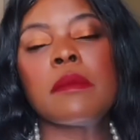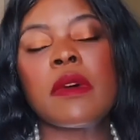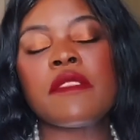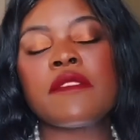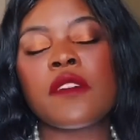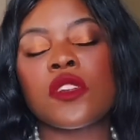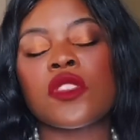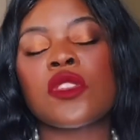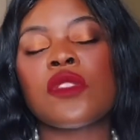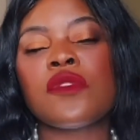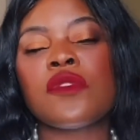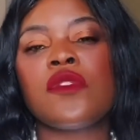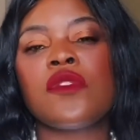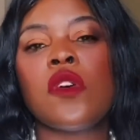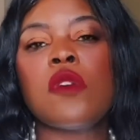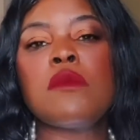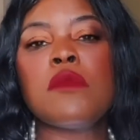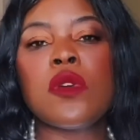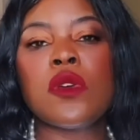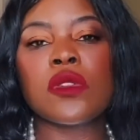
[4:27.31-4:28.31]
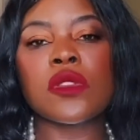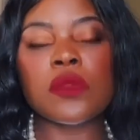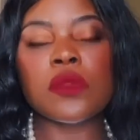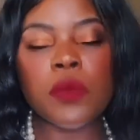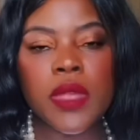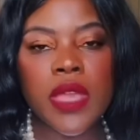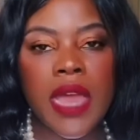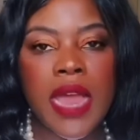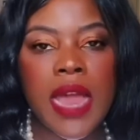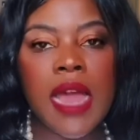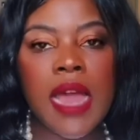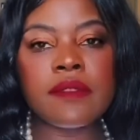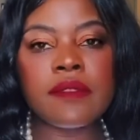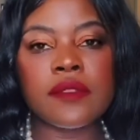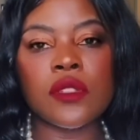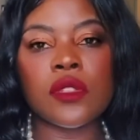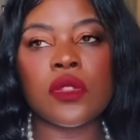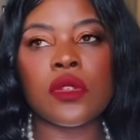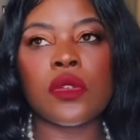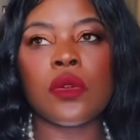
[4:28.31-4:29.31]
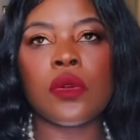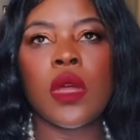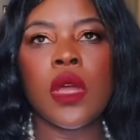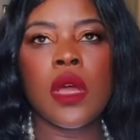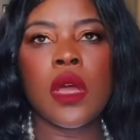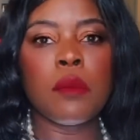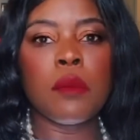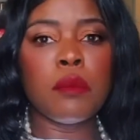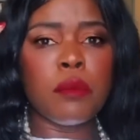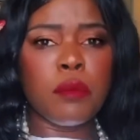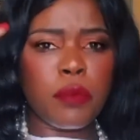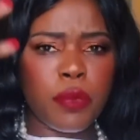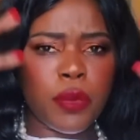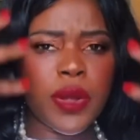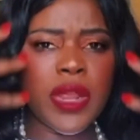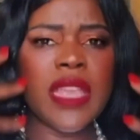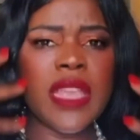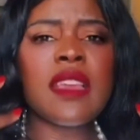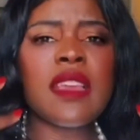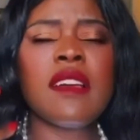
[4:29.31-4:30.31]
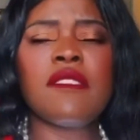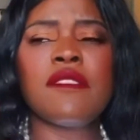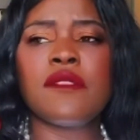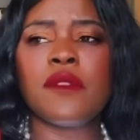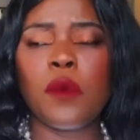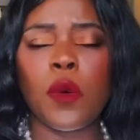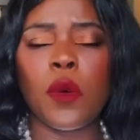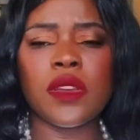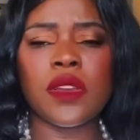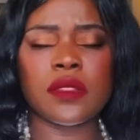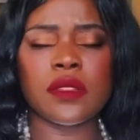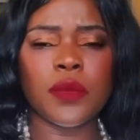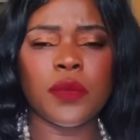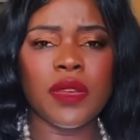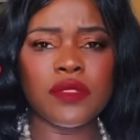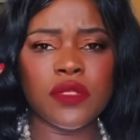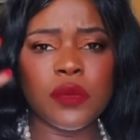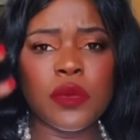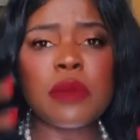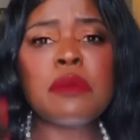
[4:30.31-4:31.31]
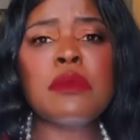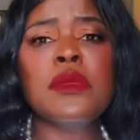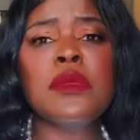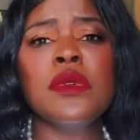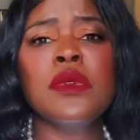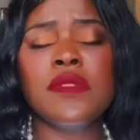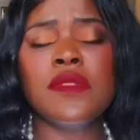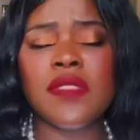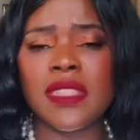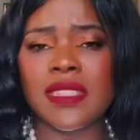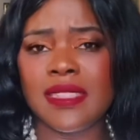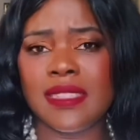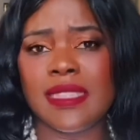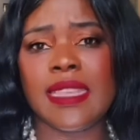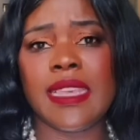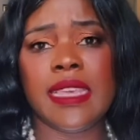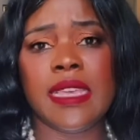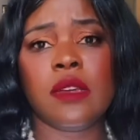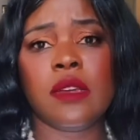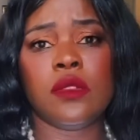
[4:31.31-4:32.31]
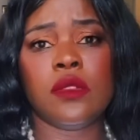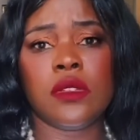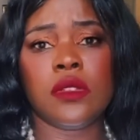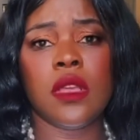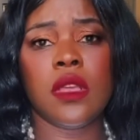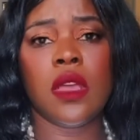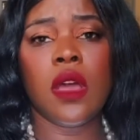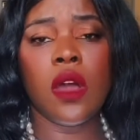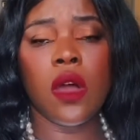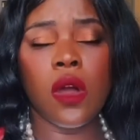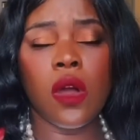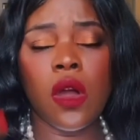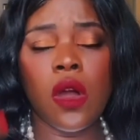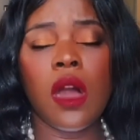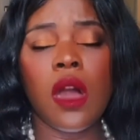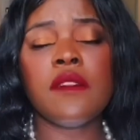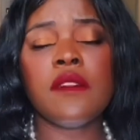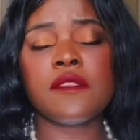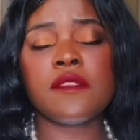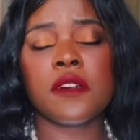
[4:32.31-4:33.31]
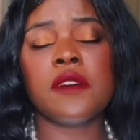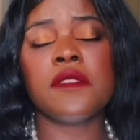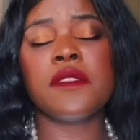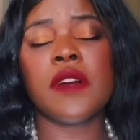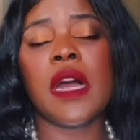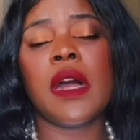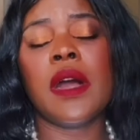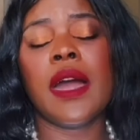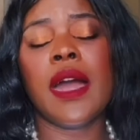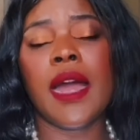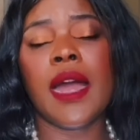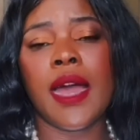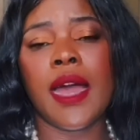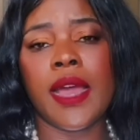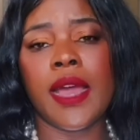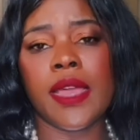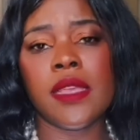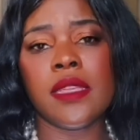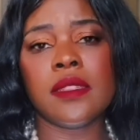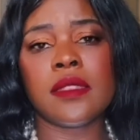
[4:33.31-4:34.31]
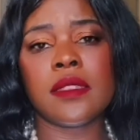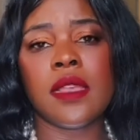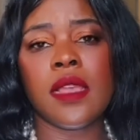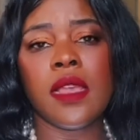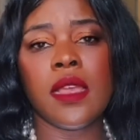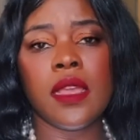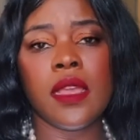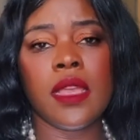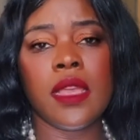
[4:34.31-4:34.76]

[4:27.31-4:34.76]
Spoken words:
But first and foremost, we have to bring forth, we have to remove the scales off of our eyes.